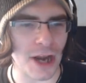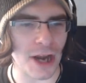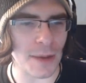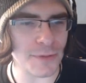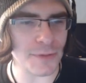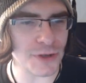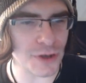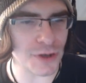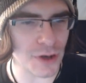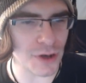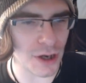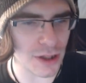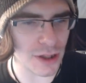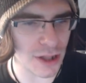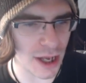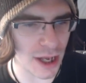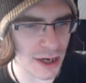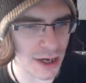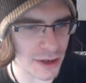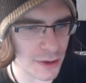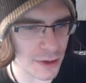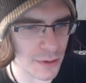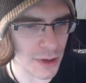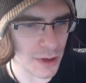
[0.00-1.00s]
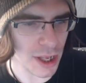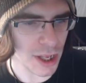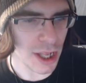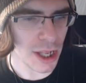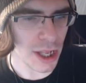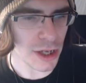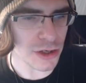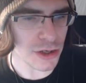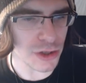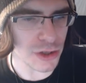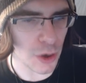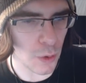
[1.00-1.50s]
I'm sure a lot of you
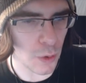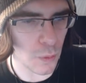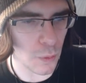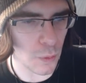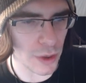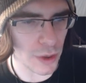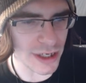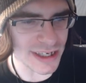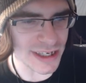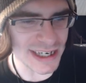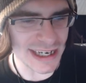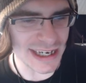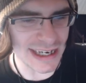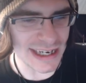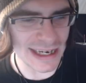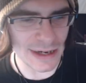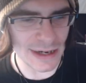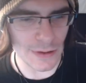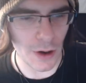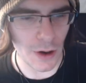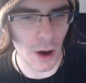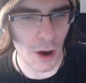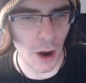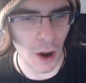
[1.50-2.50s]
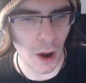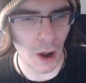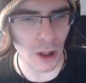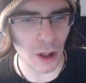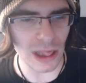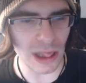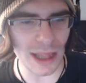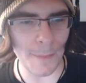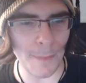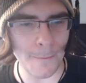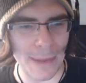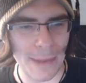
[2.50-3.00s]
don't want to hear
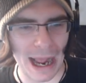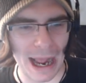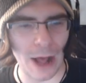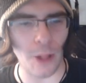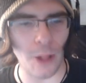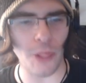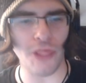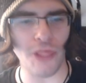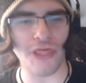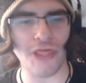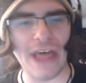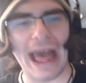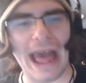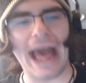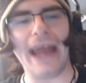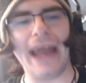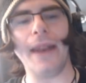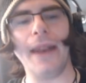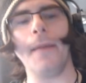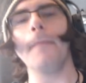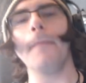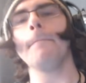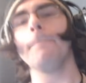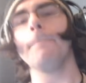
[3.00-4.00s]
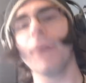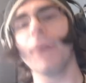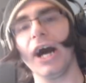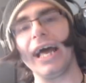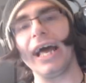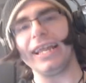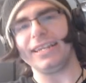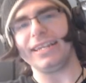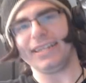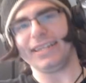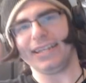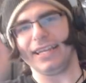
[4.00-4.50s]
all about that,
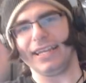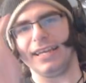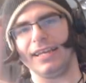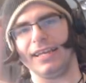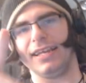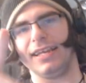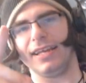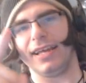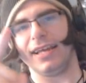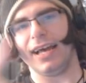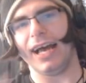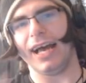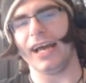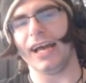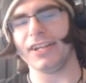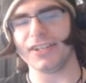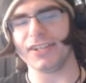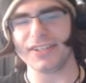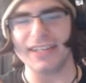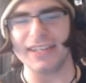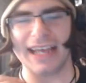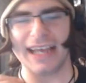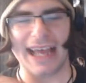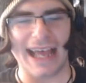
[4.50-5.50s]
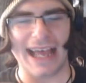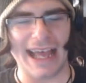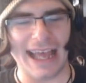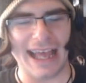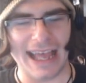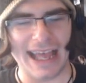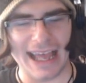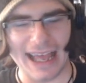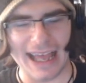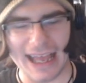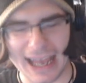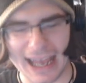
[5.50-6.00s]
but I just
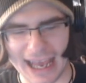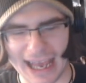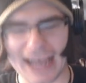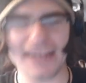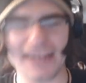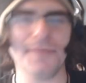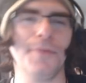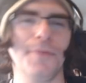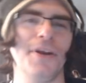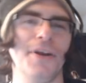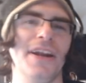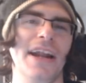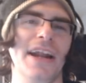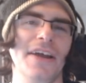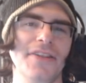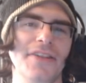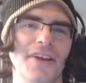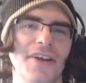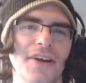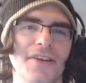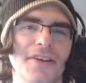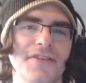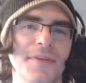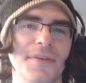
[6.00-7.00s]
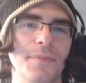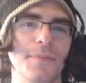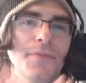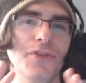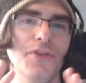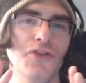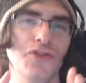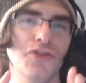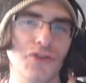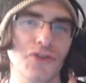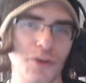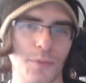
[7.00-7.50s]
had to put it out there because I'm
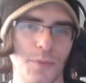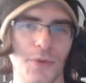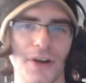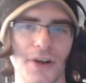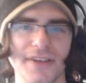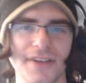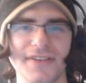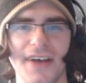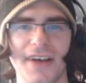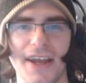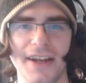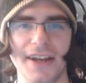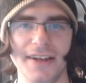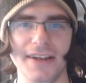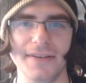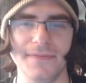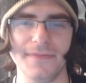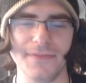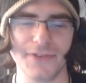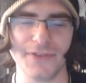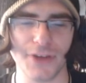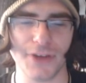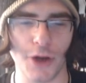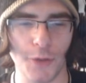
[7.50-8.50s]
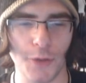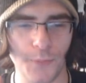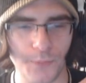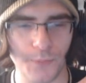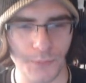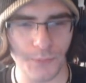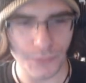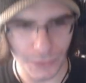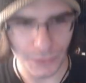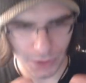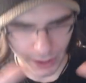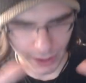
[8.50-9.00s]
super excited. So,
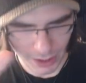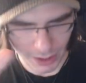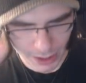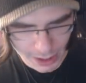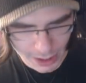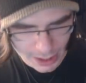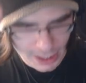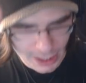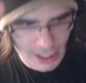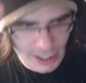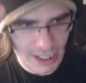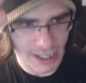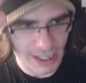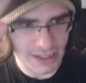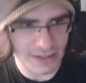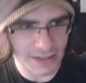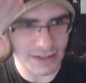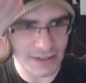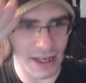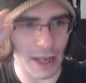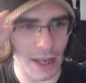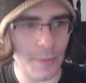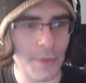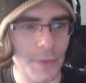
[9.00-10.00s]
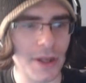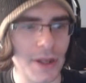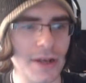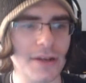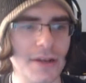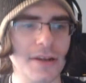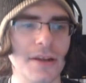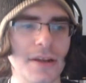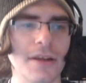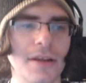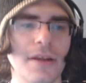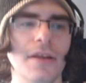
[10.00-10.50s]

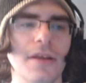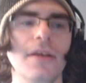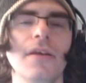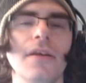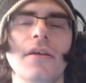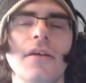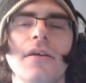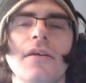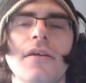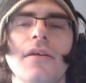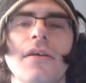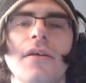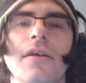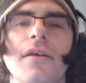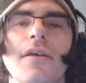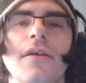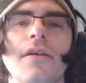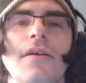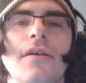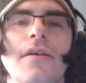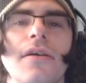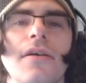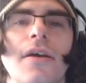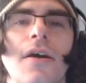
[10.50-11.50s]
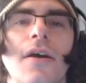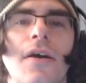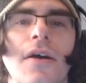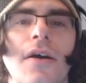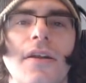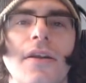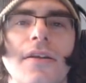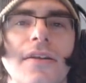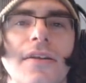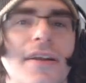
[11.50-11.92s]
excitement gone.